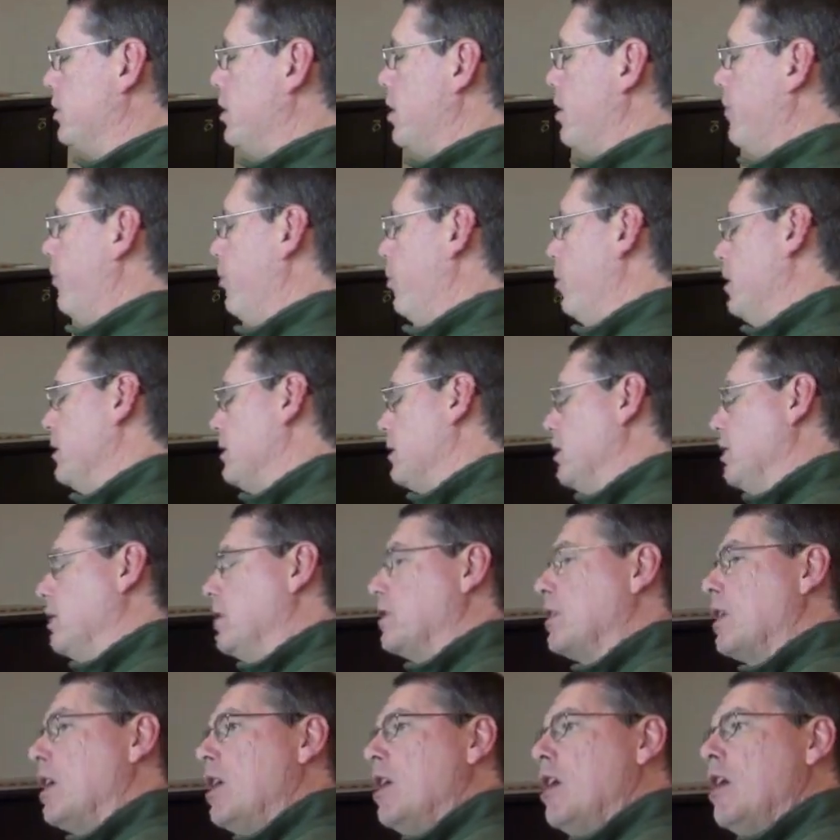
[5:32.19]
So for
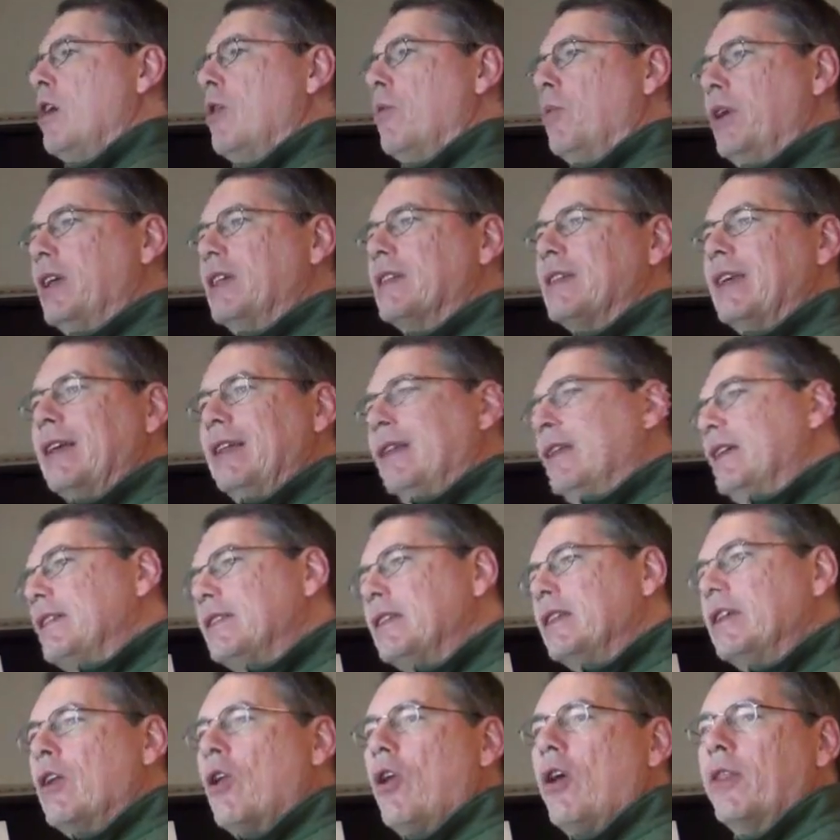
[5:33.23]
instance, we can say,
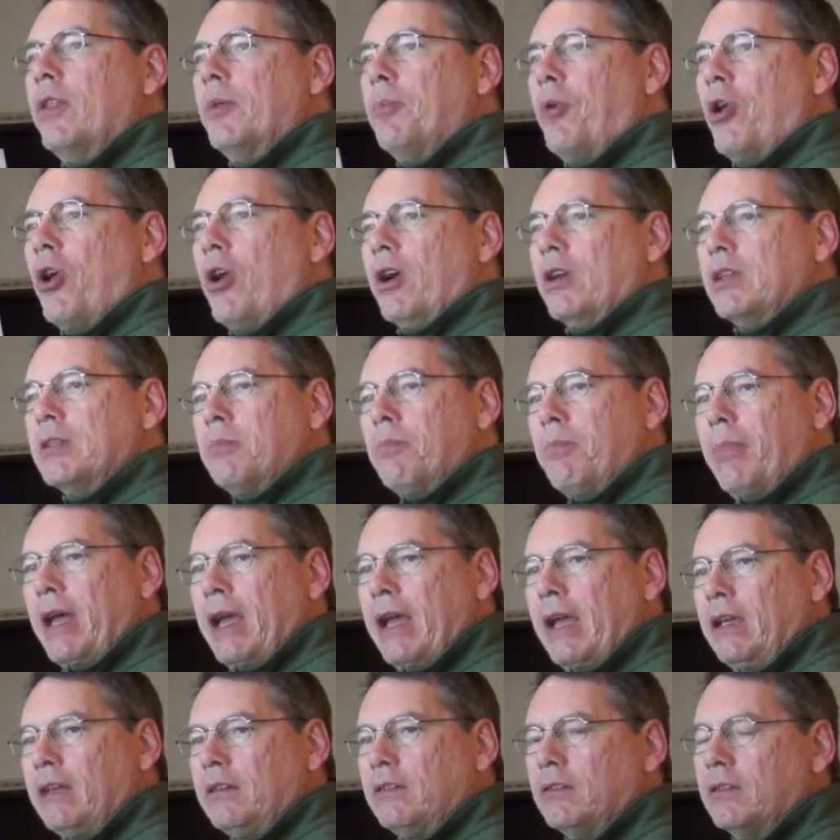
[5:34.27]
let's sing all the parts,
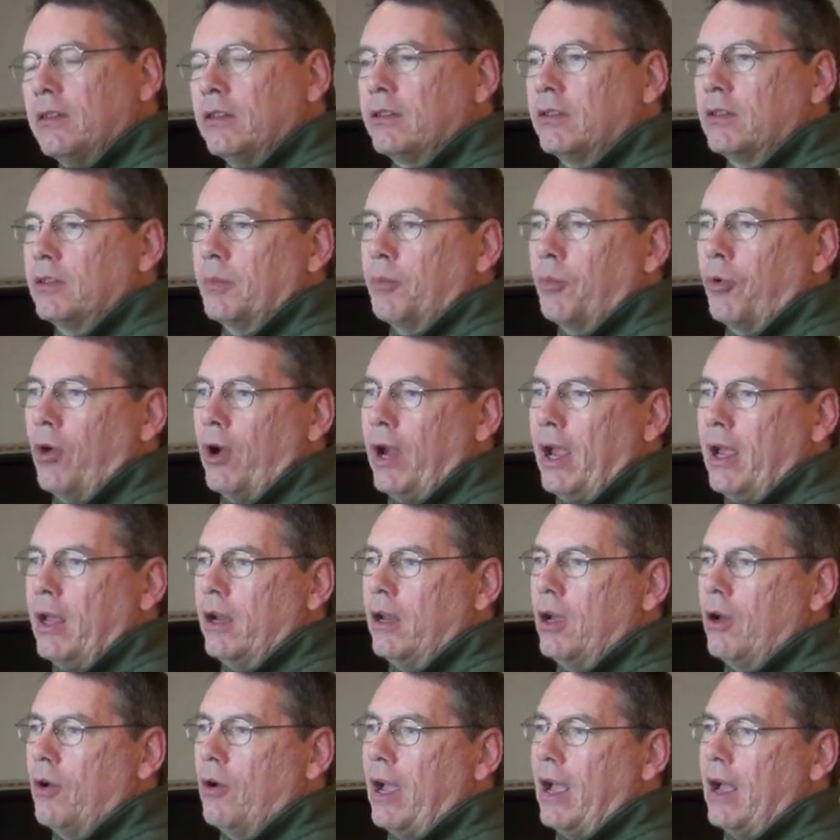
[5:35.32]
bass,
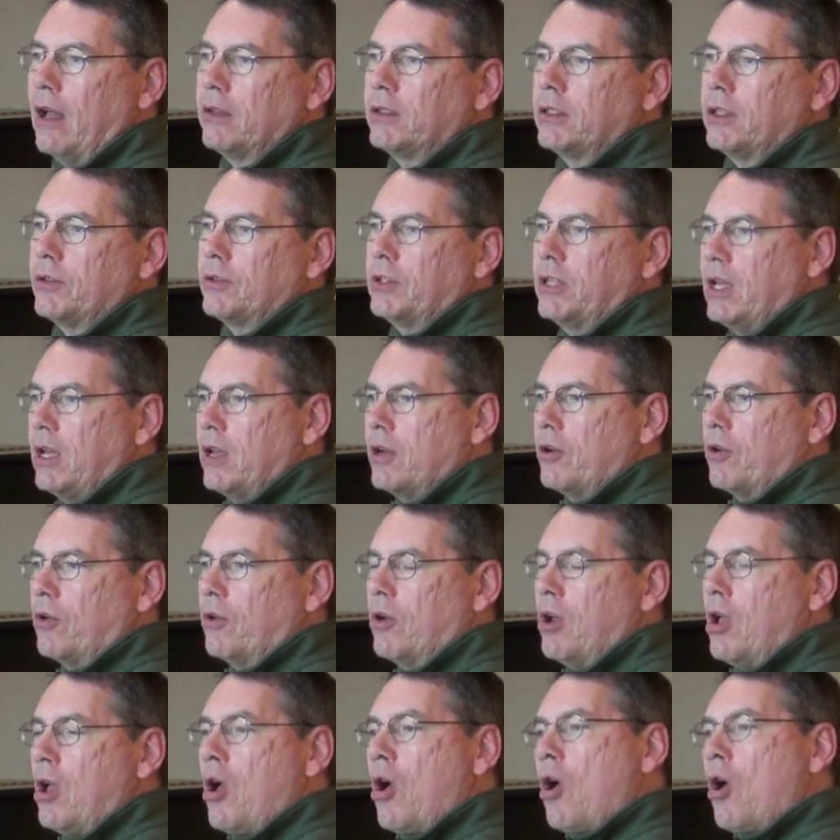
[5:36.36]
soprano, alto, tenor,
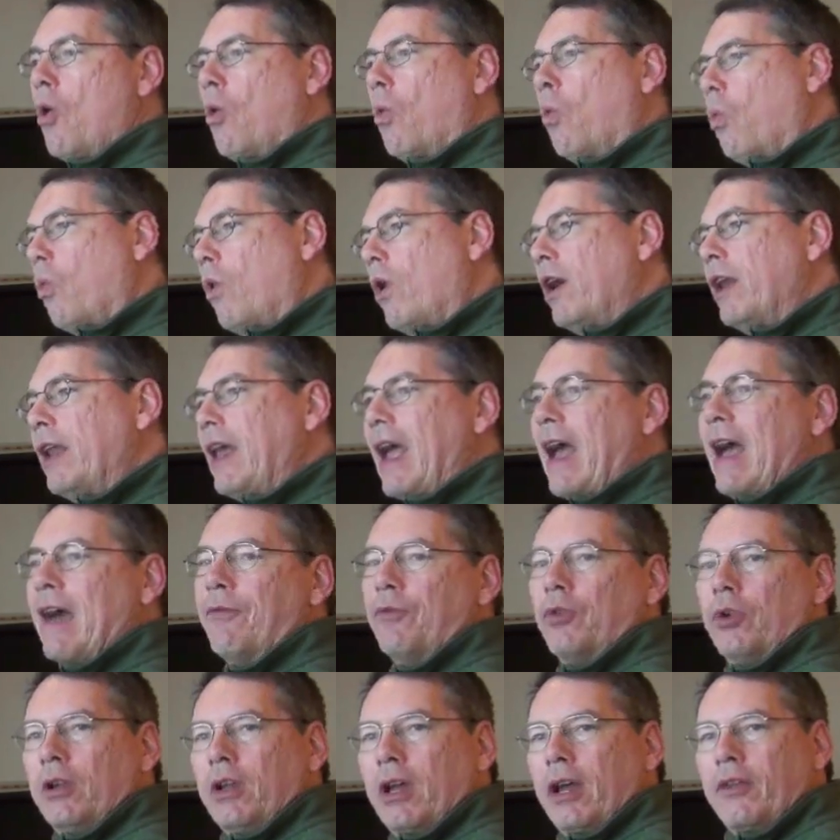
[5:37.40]
one
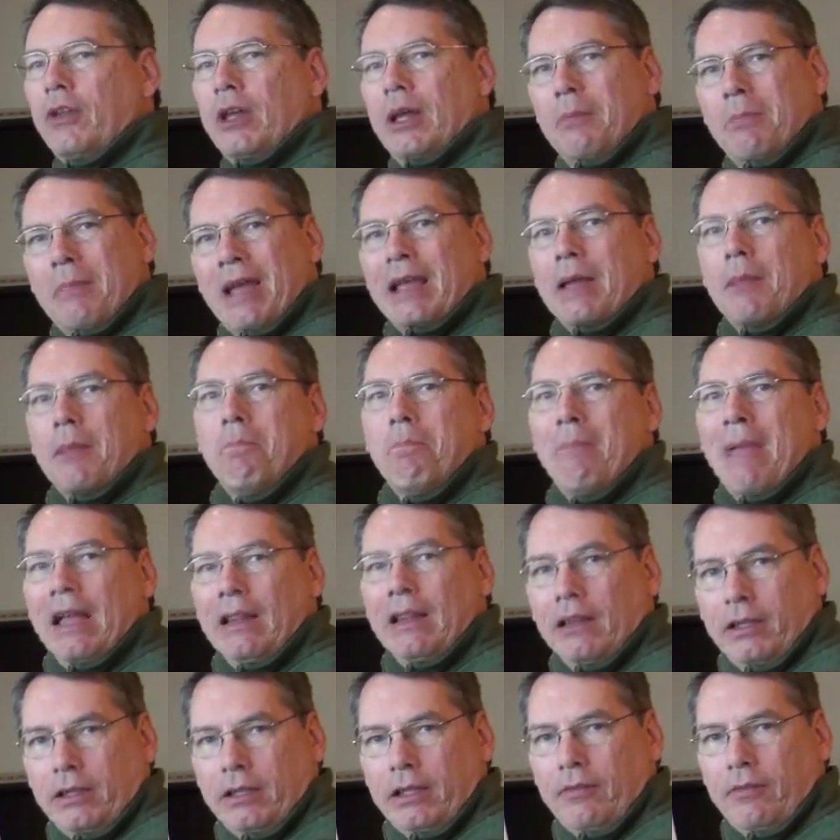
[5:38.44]
after another, and make a
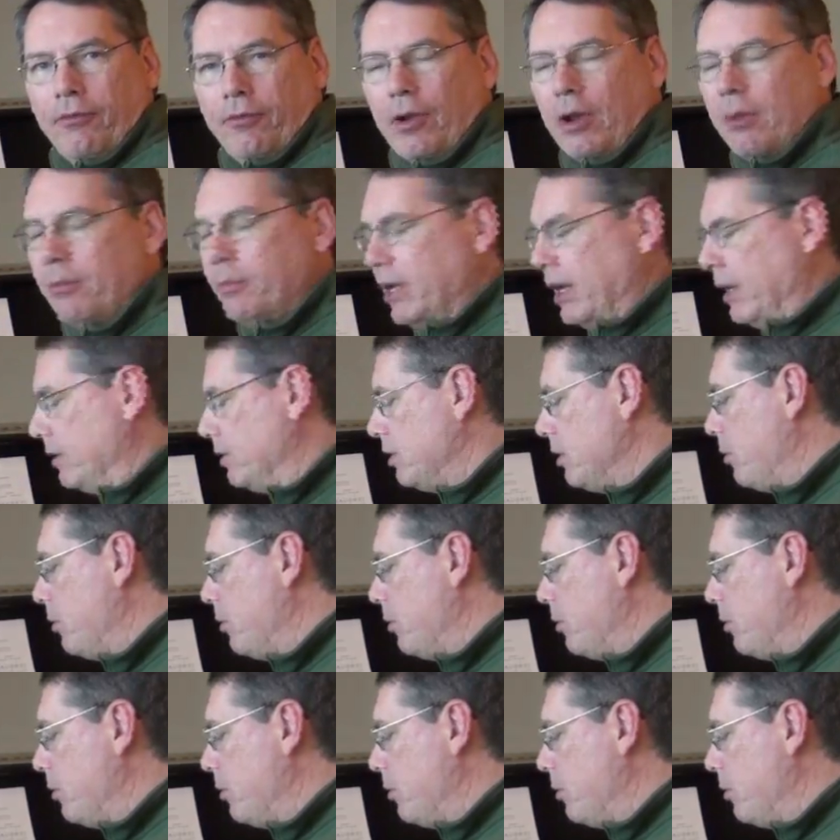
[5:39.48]
melody from that.